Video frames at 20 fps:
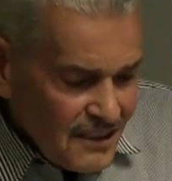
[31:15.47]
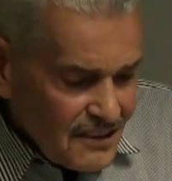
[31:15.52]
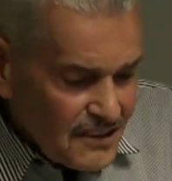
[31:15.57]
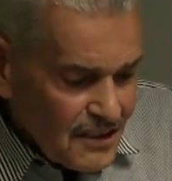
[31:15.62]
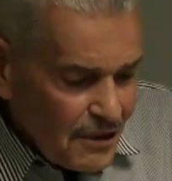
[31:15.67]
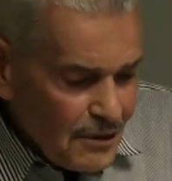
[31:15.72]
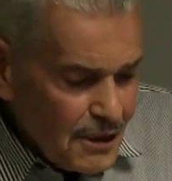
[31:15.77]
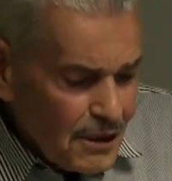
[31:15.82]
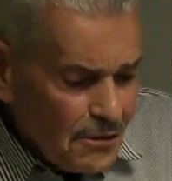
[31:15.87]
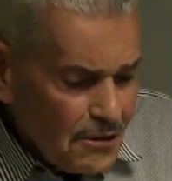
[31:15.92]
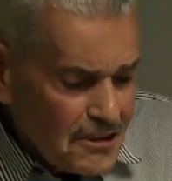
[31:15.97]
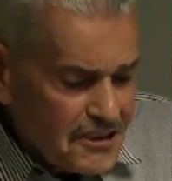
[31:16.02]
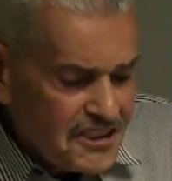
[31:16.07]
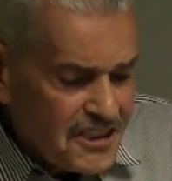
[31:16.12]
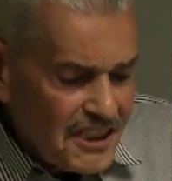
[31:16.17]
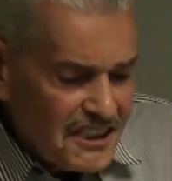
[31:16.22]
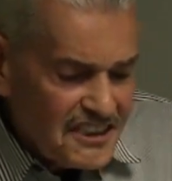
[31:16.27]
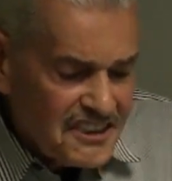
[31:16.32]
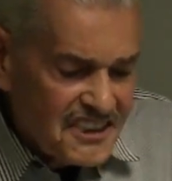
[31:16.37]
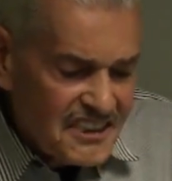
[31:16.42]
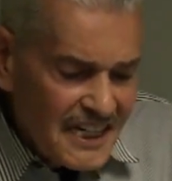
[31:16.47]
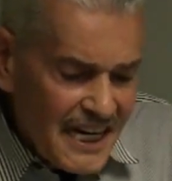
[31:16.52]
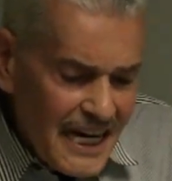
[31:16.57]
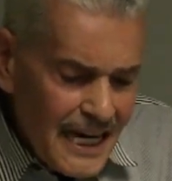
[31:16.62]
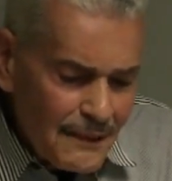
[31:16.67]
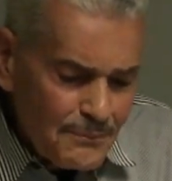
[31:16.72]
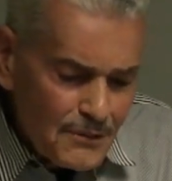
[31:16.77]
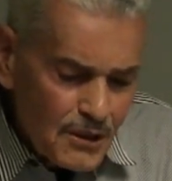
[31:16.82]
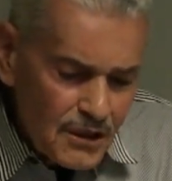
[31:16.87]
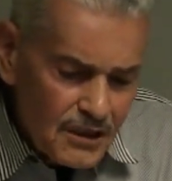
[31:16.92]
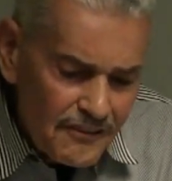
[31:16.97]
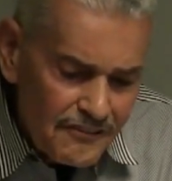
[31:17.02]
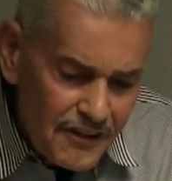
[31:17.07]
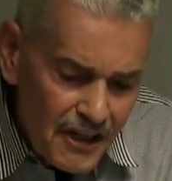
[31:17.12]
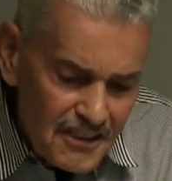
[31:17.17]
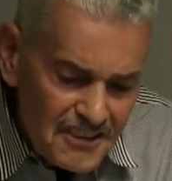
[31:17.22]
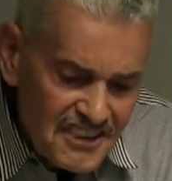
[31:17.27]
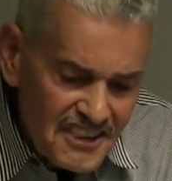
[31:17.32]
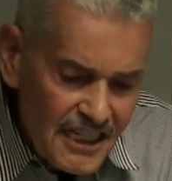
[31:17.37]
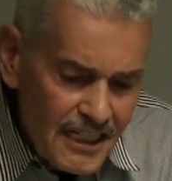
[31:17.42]
So you will see the same
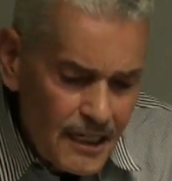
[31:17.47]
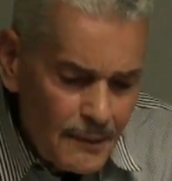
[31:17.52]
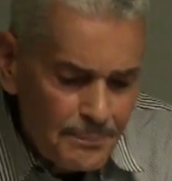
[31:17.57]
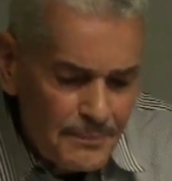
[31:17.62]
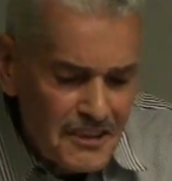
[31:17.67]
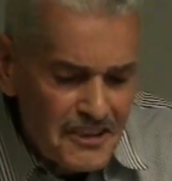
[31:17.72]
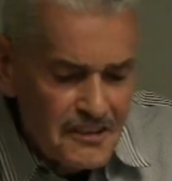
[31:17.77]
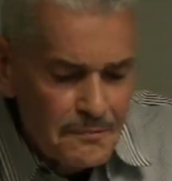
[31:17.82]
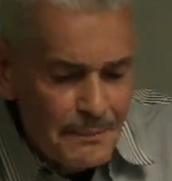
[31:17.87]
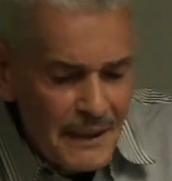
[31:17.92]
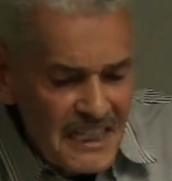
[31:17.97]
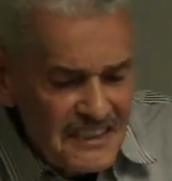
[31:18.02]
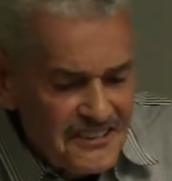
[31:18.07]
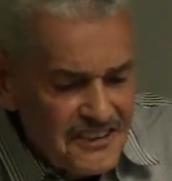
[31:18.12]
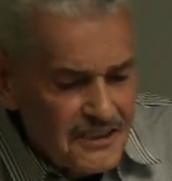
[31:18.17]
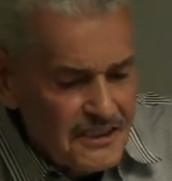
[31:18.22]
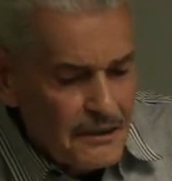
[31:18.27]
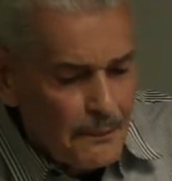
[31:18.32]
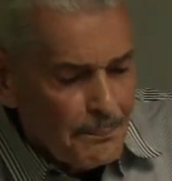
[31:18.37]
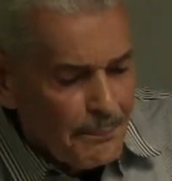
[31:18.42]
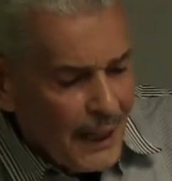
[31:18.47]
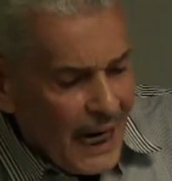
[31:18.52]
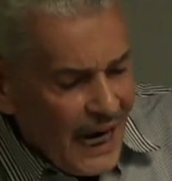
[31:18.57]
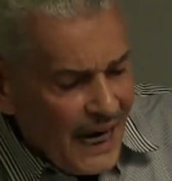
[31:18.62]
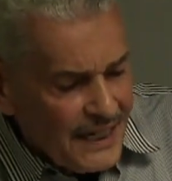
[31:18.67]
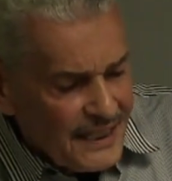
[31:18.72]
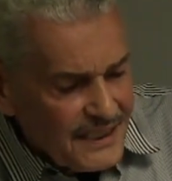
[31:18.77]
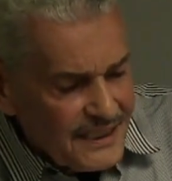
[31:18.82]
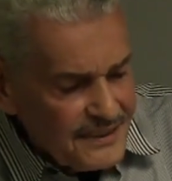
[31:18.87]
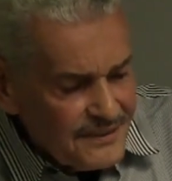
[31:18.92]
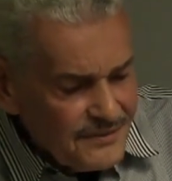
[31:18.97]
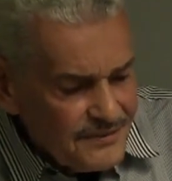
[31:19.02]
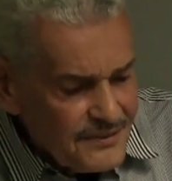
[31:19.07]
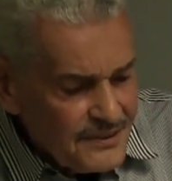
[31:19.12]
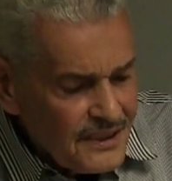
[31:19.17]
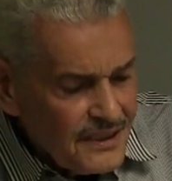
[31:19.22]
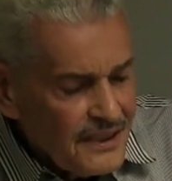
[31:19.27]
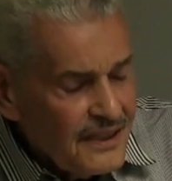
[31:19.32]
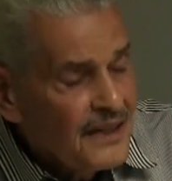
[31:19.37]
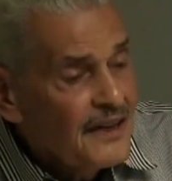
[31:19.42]
universe set up in space in your body
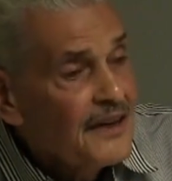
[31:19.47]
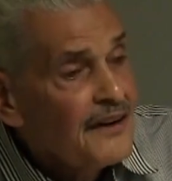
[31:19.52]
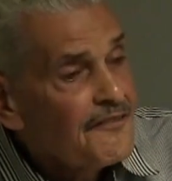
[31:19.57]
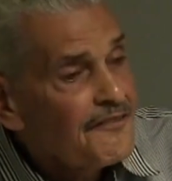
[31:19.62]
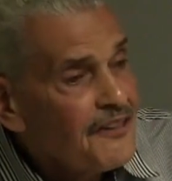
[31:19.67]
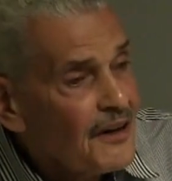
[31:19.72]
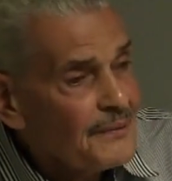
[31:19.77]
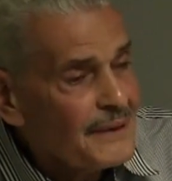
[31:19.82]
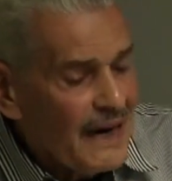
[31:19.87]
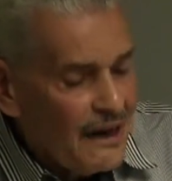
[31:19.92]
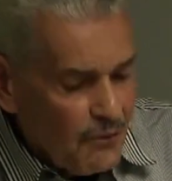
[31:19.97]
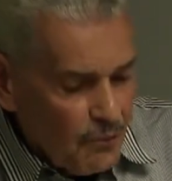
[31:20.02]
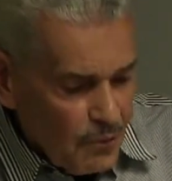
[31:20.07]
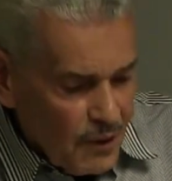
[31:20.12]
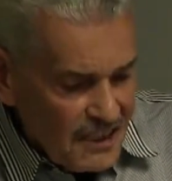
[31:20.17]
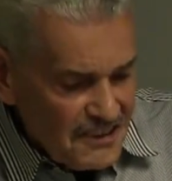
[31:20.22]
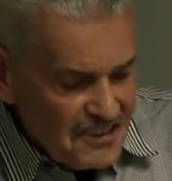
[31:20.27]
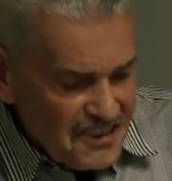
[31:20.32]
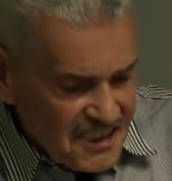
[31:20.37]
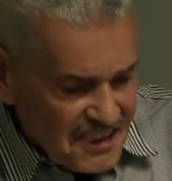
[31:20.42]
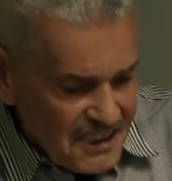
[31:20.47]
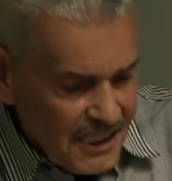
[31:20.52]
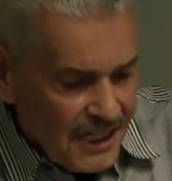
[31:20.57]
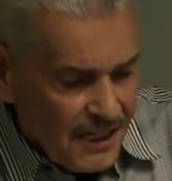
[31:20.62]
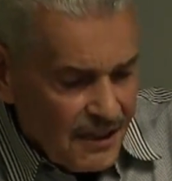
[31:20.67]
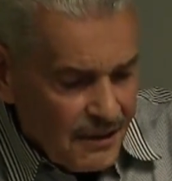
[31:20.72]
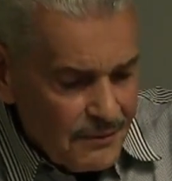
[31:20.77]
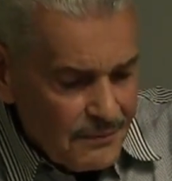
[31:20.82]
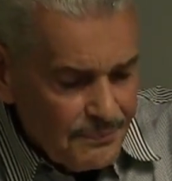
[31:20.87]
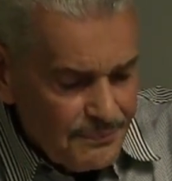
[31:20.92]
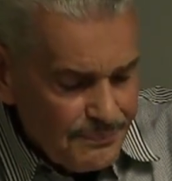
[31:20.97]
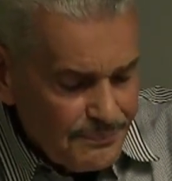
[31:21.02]
from that one cell.